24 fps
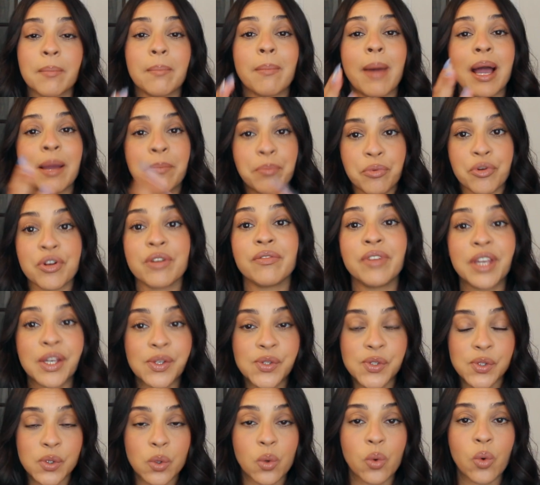my
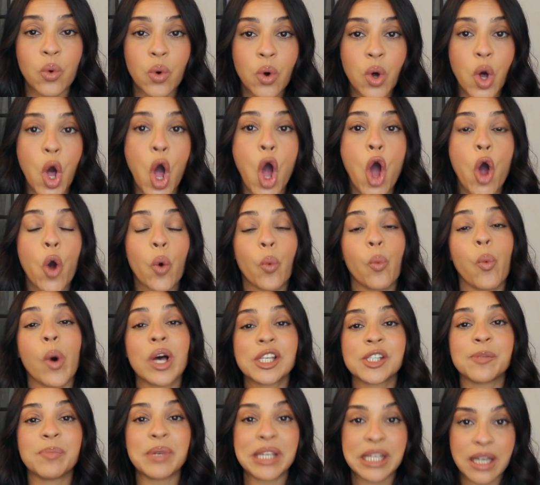previous school,
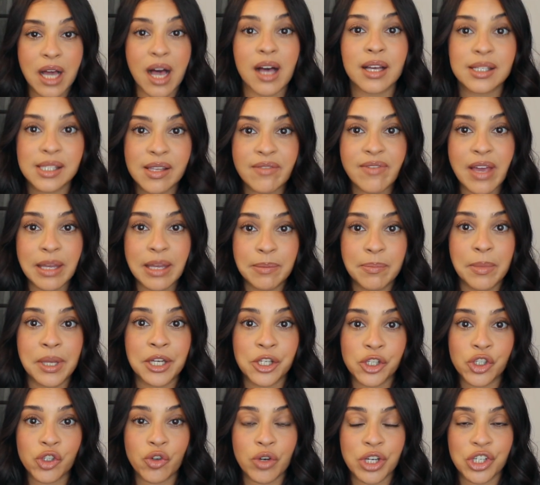was because of
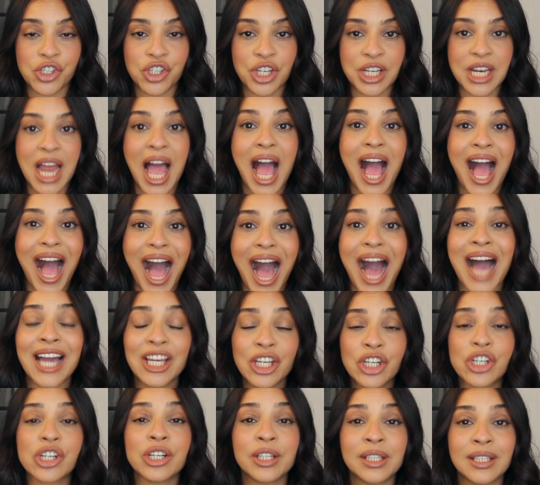administration.
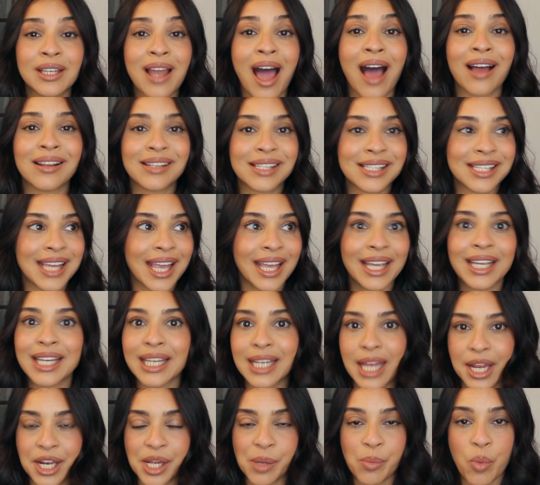I could not take it
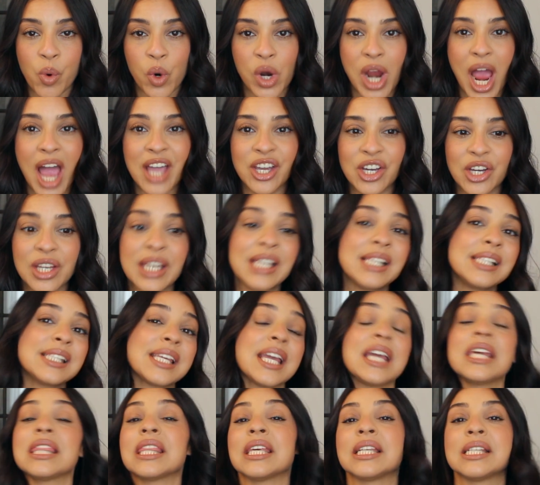anymore. I couldn't
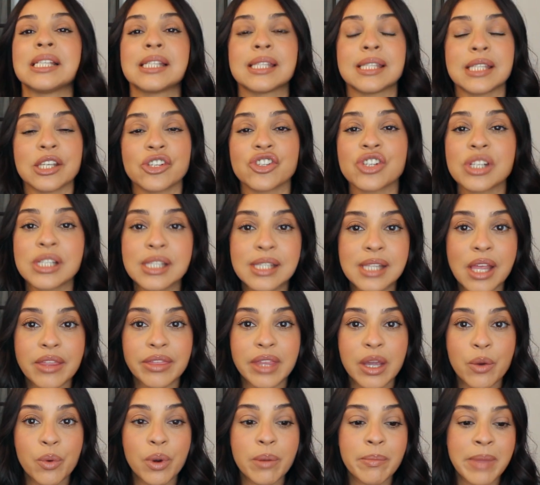take the decisions that
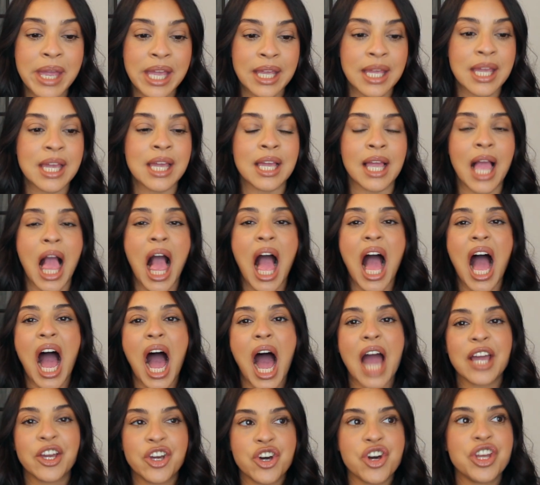they were making.
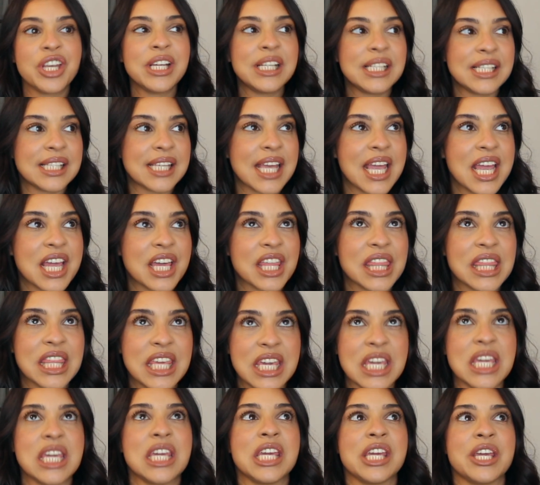I couldn't take
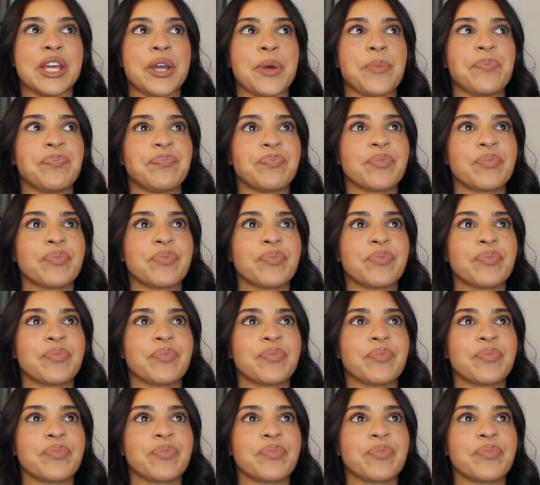the